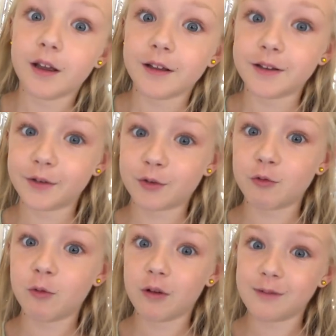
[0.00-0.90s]
to
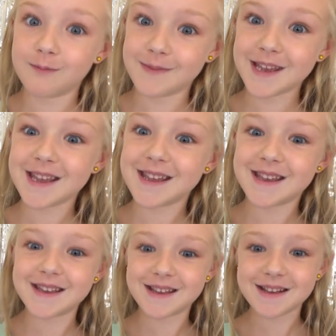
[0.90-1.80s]
school with me.
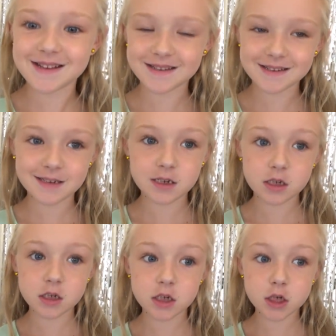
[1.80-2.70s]
Hey.
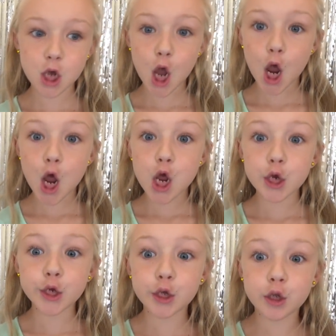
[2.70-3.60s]

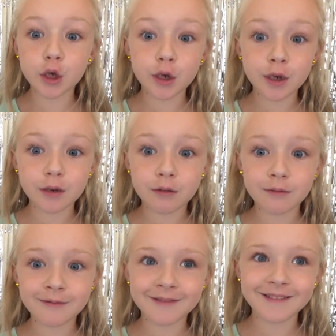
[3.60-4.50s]
You got something on your
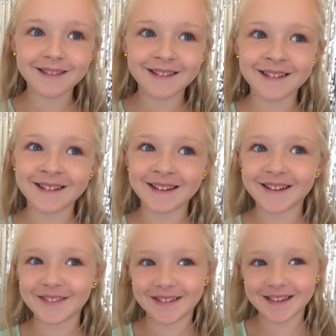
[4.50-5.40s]
nose.
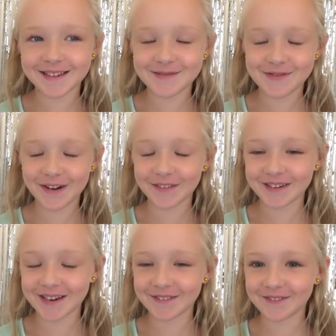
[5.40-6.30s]
It's
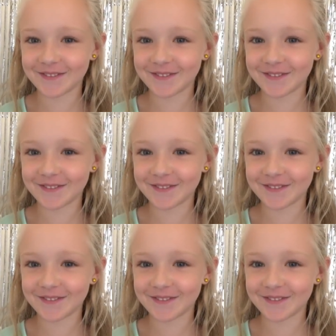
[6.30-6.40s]
permanent